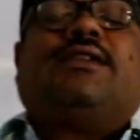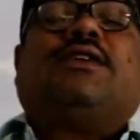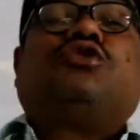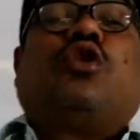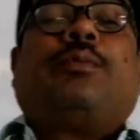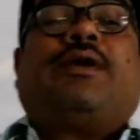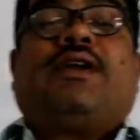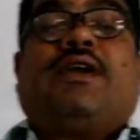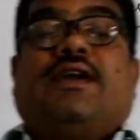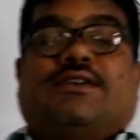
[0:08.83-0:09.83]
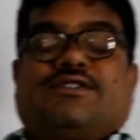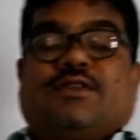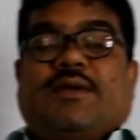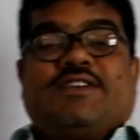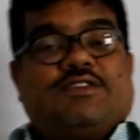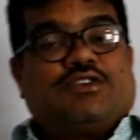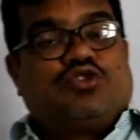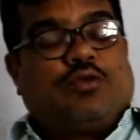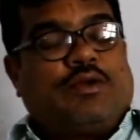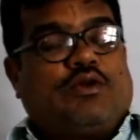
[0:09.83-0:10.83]
the topic is the basic
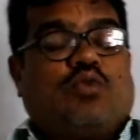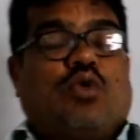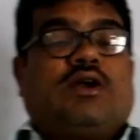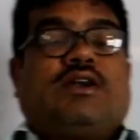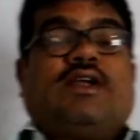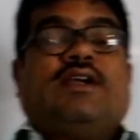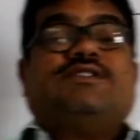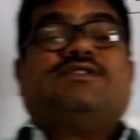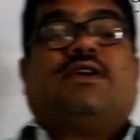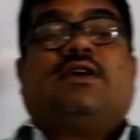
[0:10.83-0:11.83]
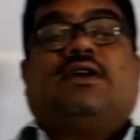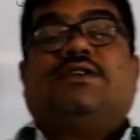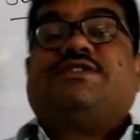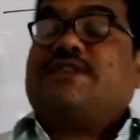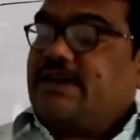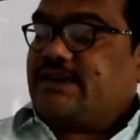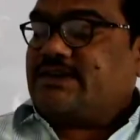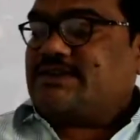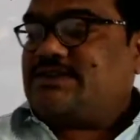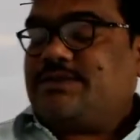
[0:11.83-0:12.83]
topic: what is a
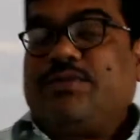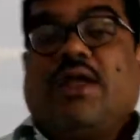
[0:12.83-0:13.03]
sentence?